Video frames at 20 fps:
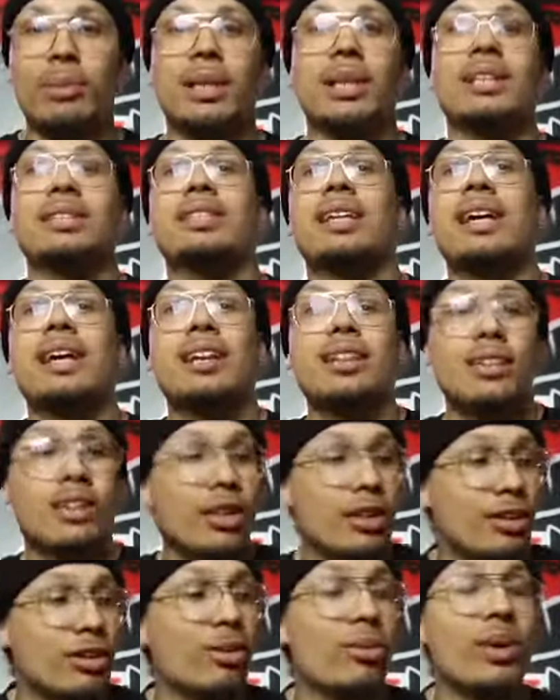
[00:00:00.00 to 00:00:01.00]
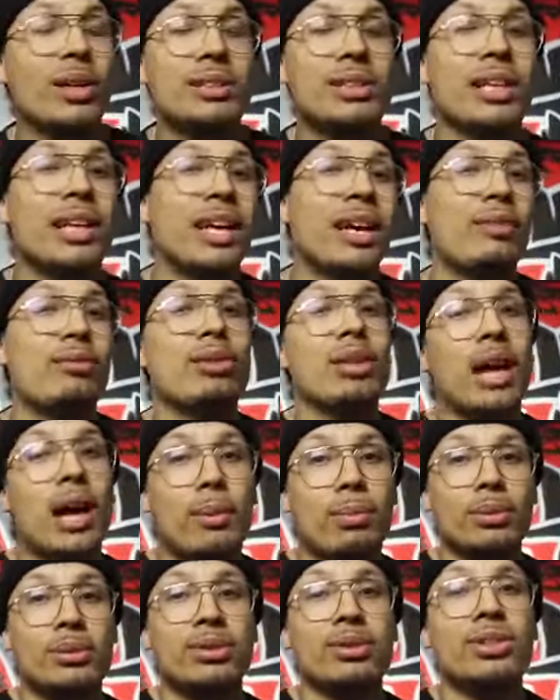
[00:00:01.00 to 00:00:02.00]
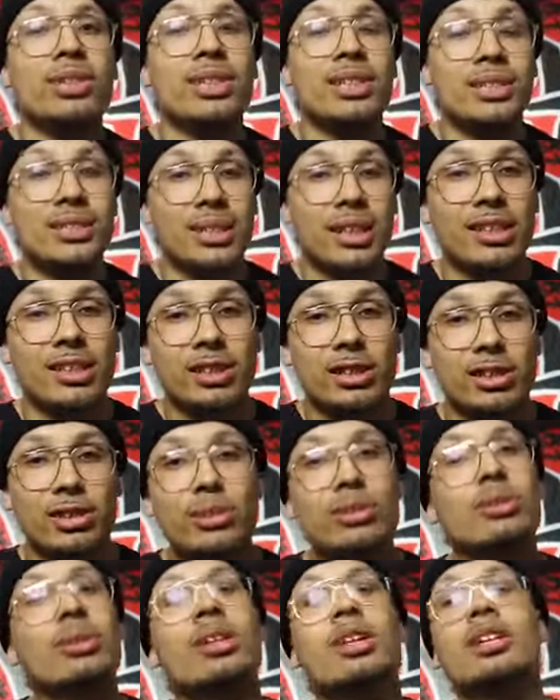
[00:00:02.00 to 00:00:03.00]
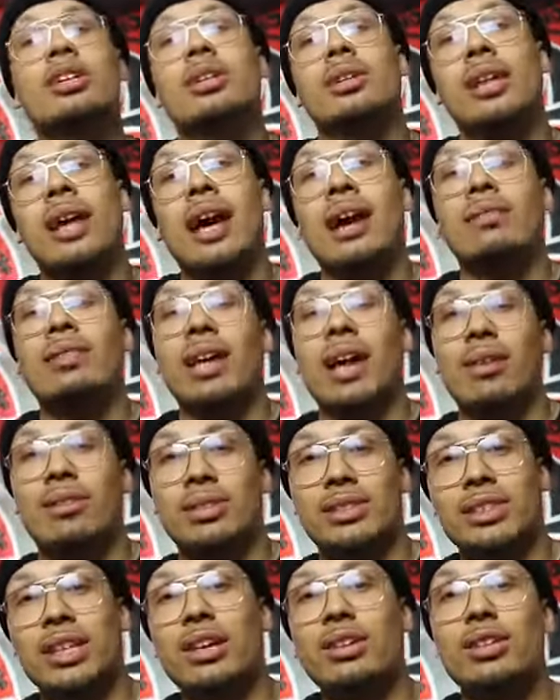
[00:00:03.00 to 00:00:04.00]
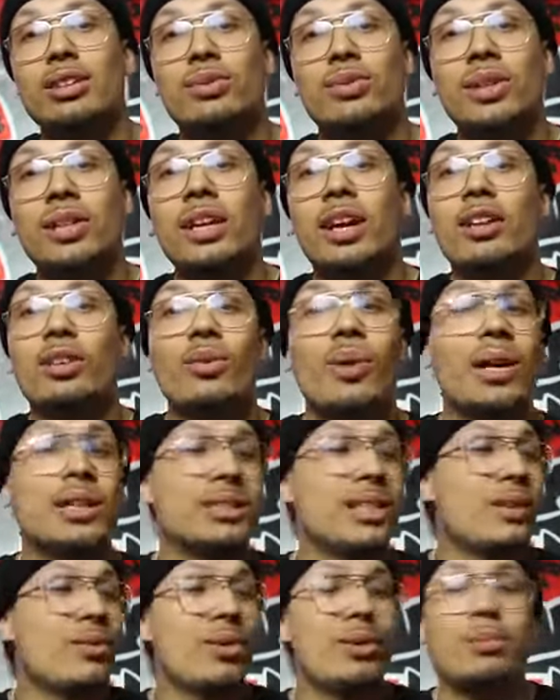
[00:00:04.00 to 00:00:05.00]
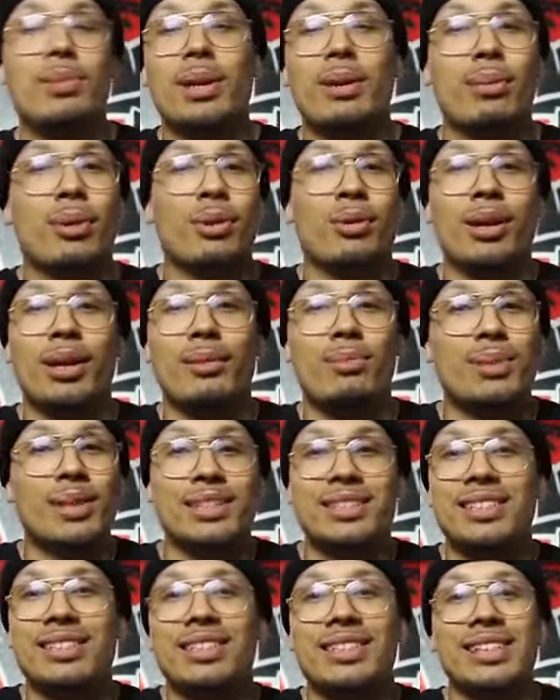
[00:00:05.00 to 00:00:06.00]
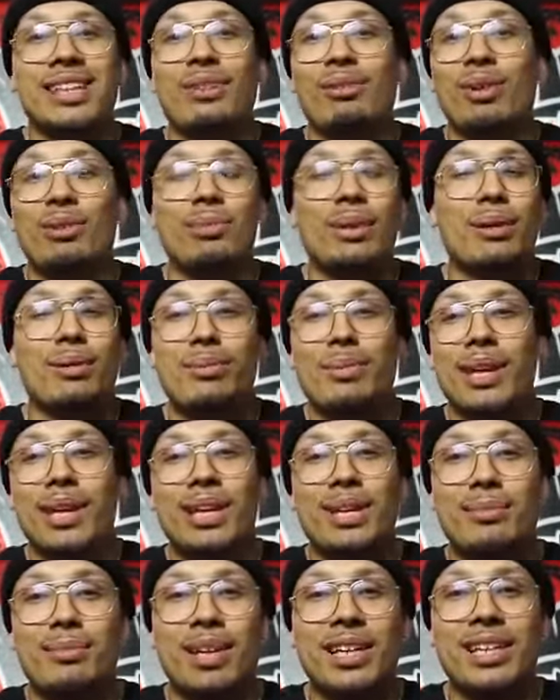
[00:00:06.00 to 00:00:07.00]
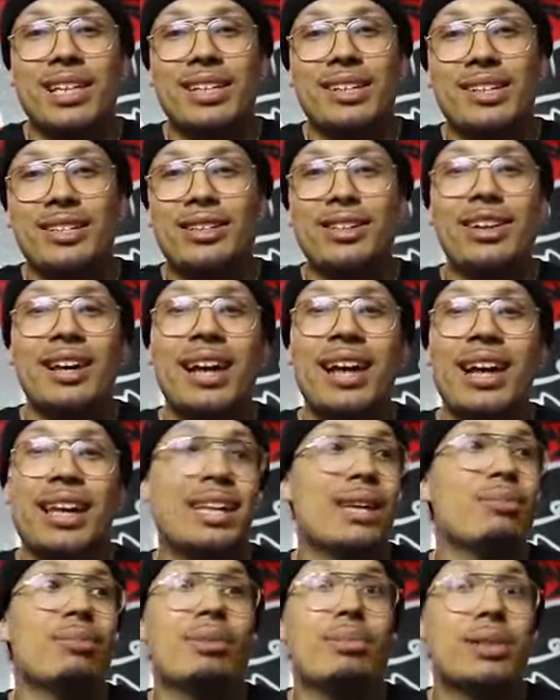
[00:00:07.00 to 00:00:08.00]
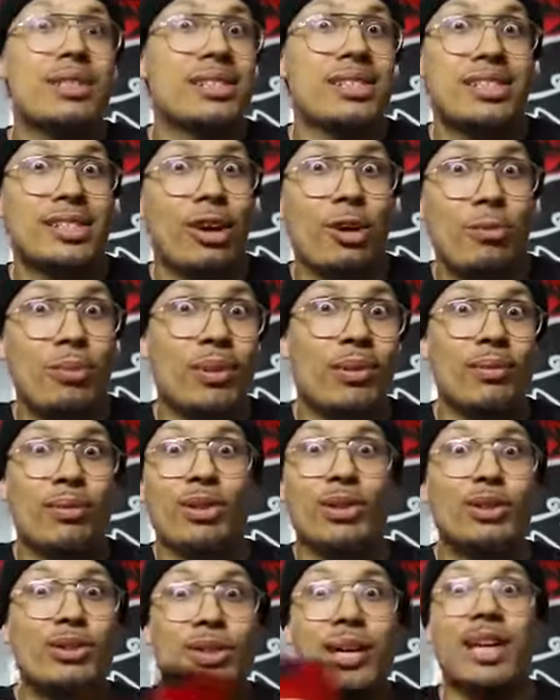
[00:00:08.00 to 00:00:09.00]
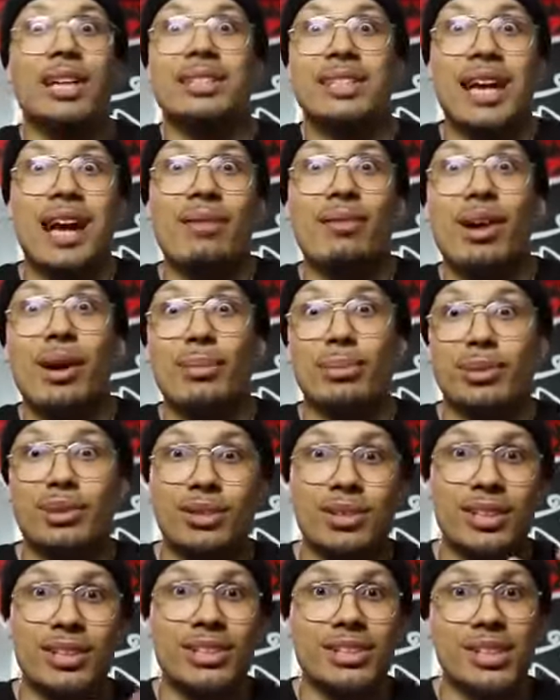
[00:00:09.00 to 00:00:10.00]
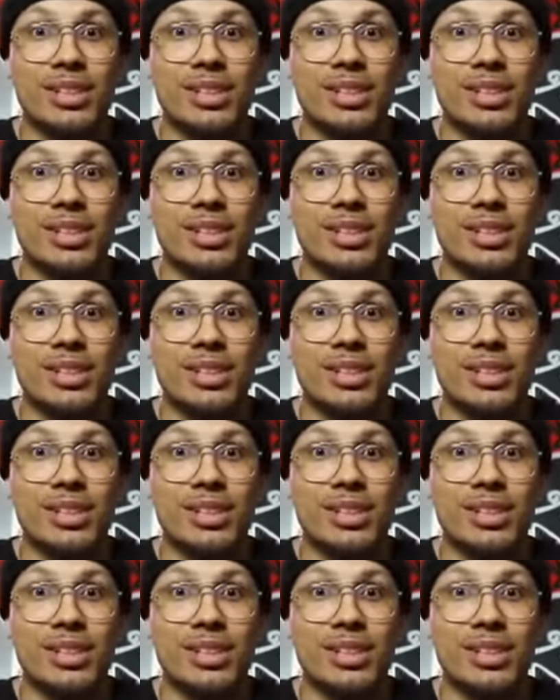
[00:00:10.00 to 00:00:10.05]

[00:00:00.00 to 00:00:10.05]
because they're the ones that gave you the opportunity to sell the shoe, and they have to have a seller's fee. Otherwise, they wouldn't be able to run a business, and they wouldn't be able to make any money either and keep the business open for you guys to have an opportunity to